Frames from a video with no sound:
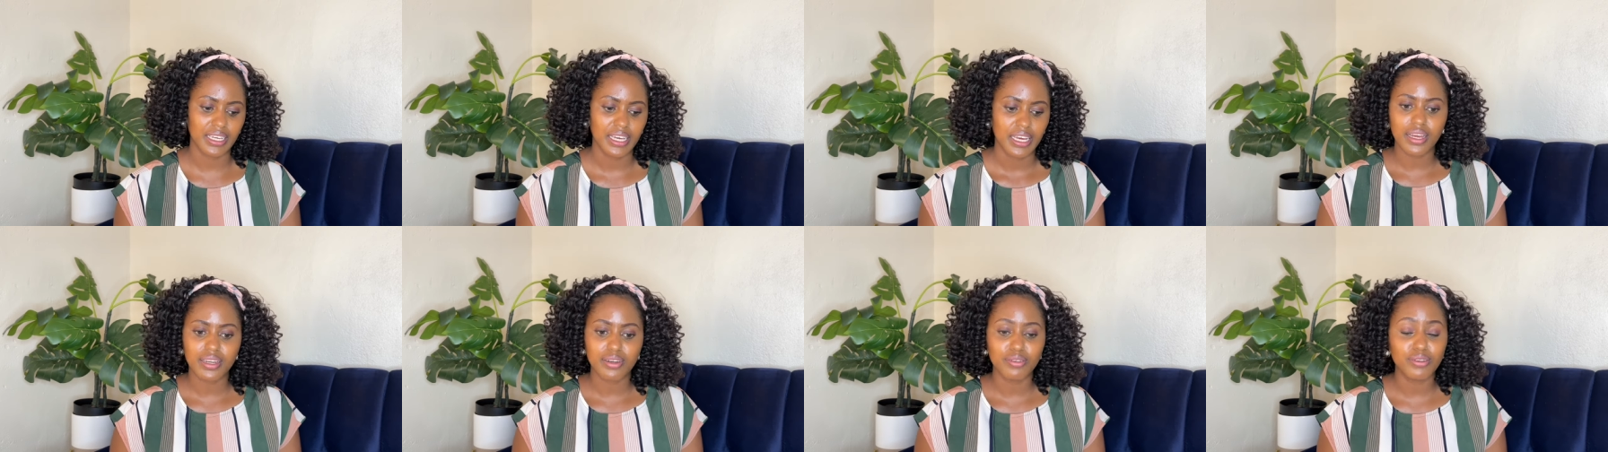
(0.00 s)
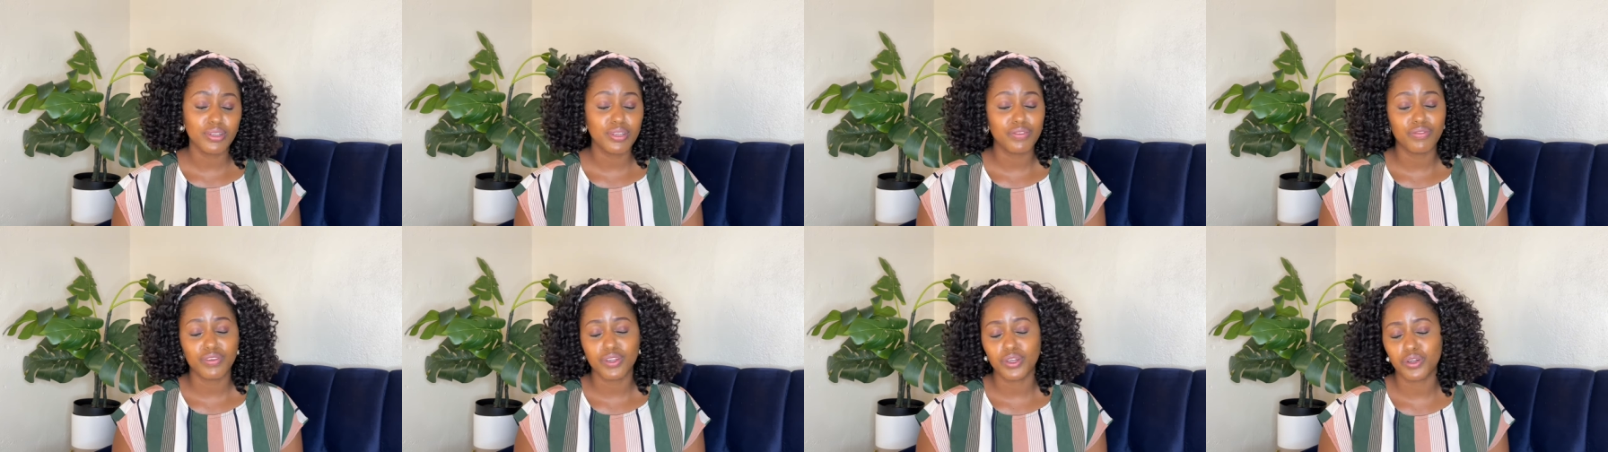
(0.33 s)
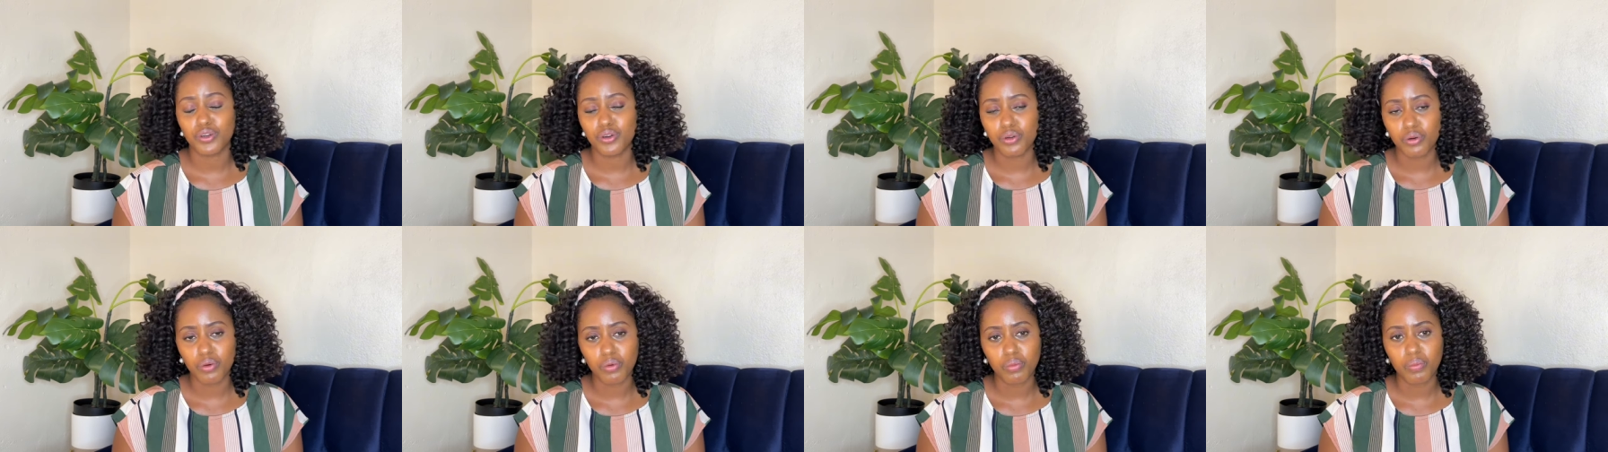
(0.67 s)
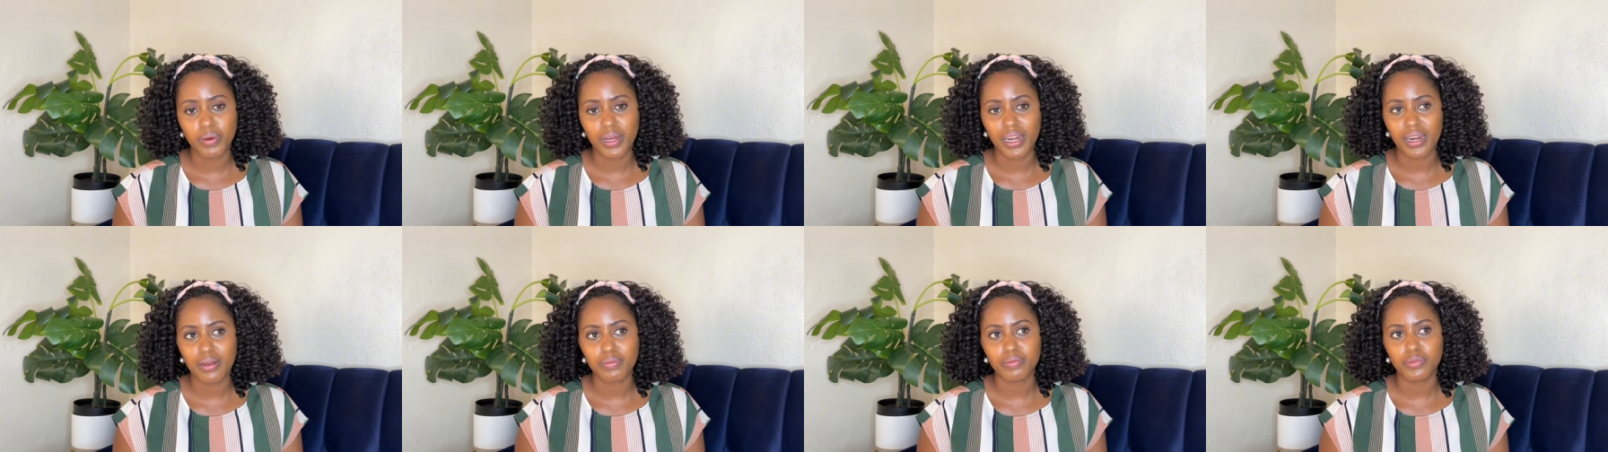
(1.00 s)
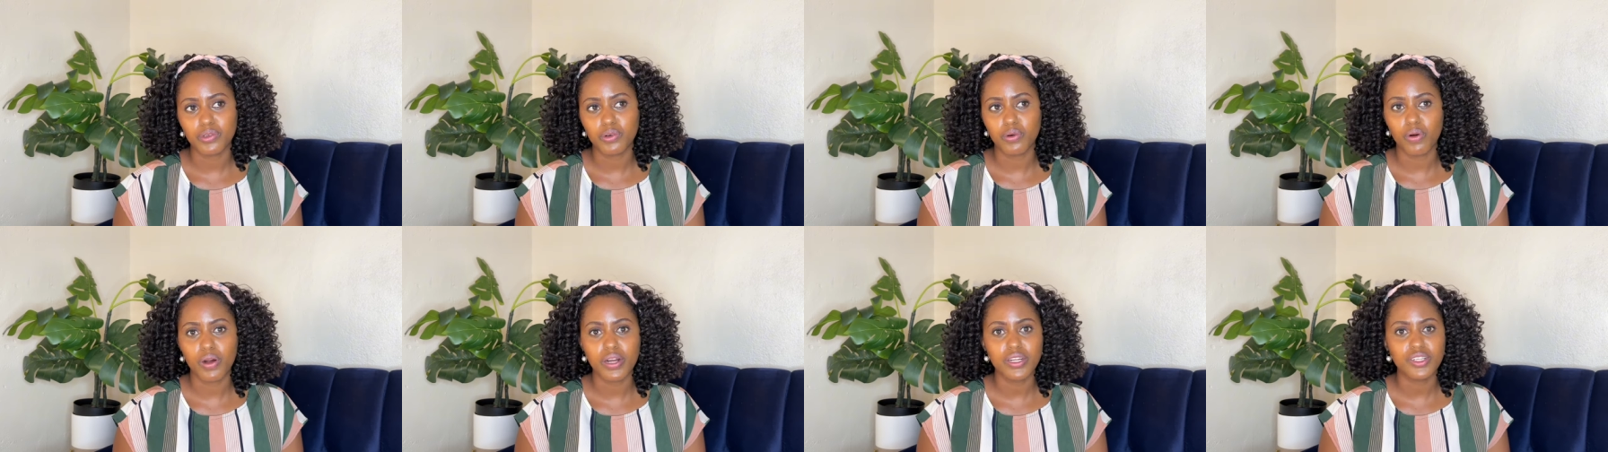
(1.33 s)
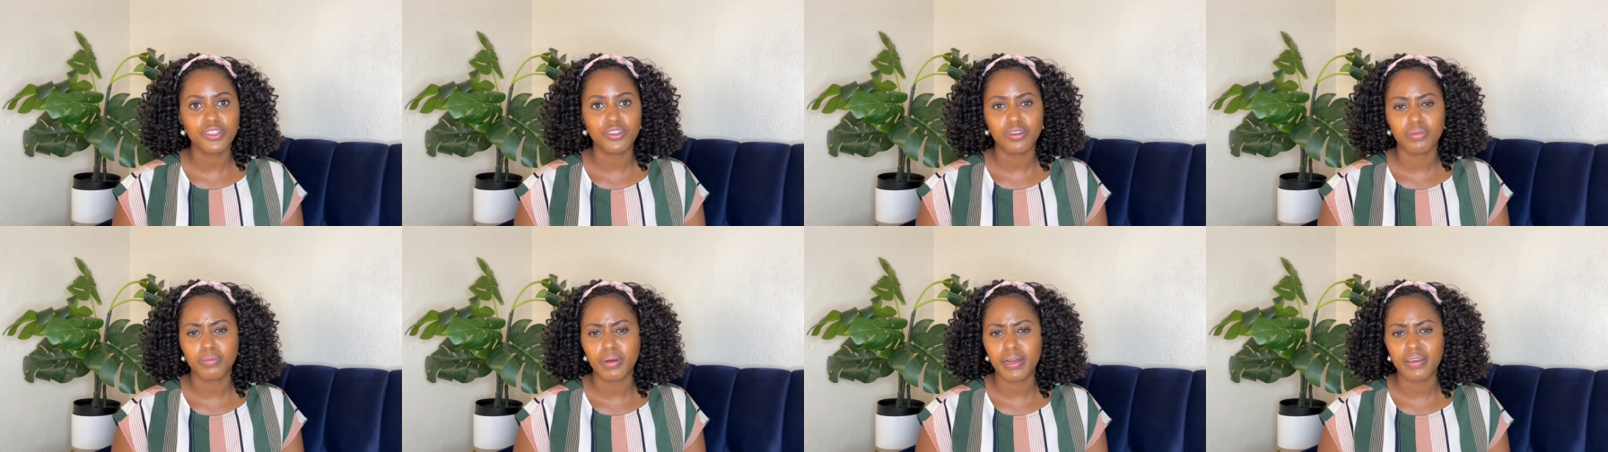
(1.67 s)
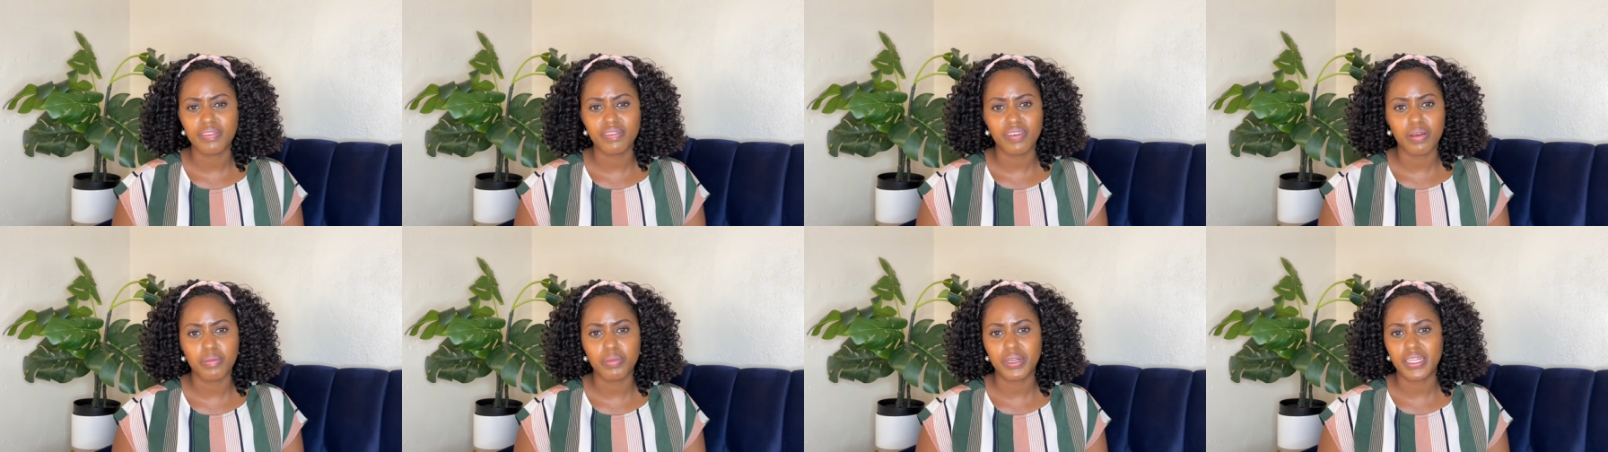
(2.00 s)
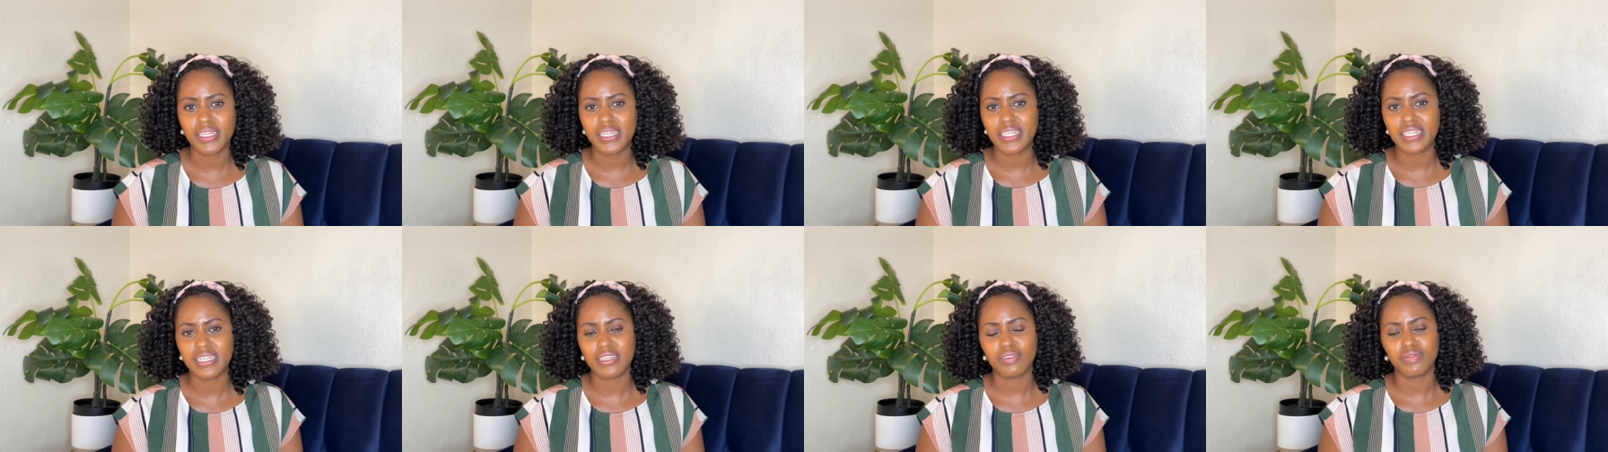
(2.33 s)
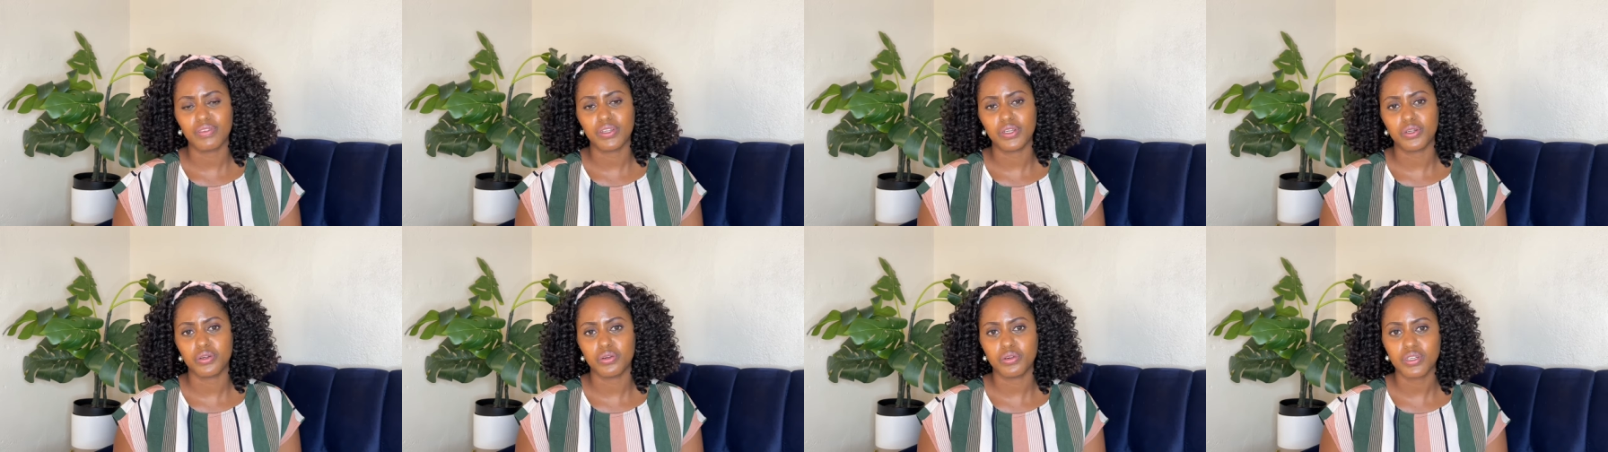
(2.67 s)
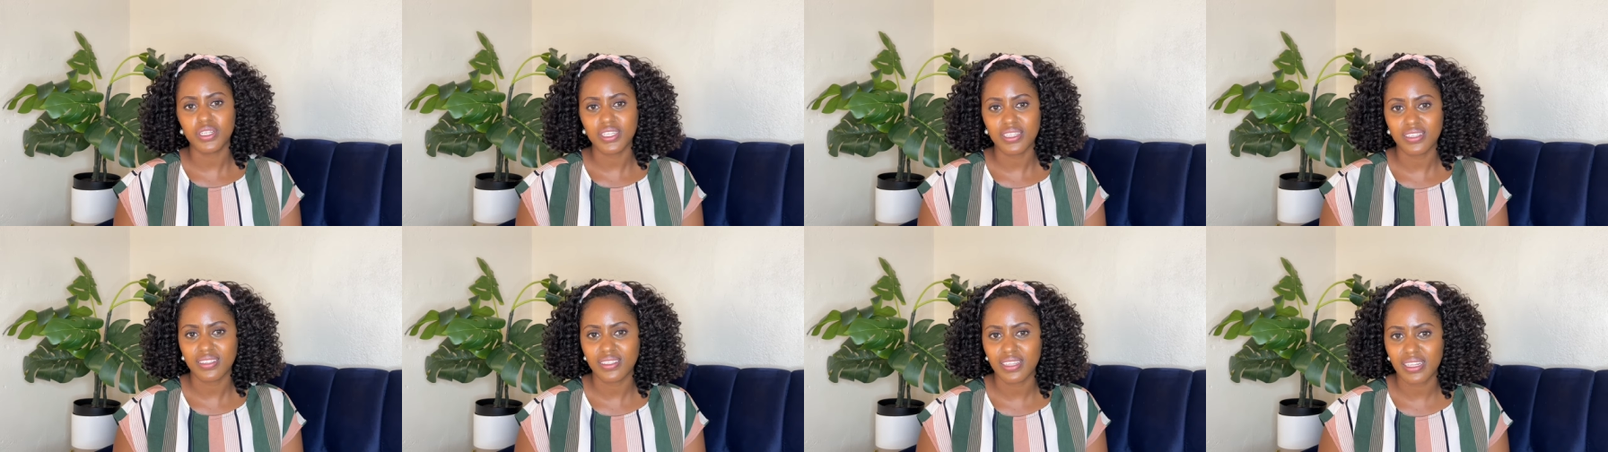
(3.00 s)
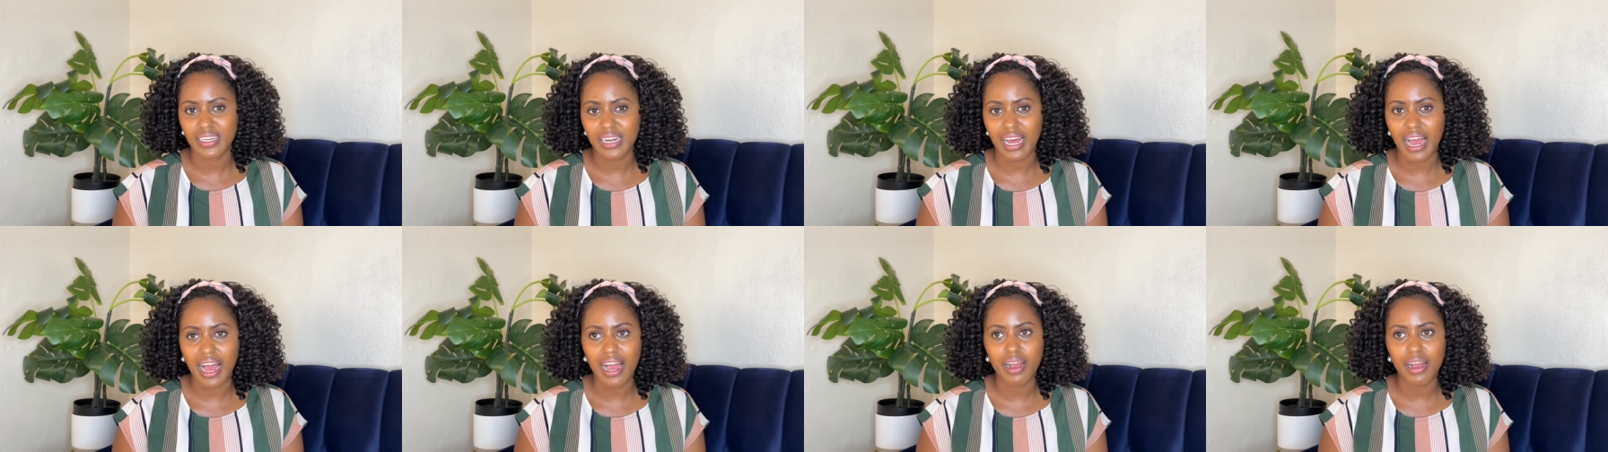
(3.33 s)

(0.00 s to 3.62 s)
i don't even know but i'm quite sure my family didn't even notice that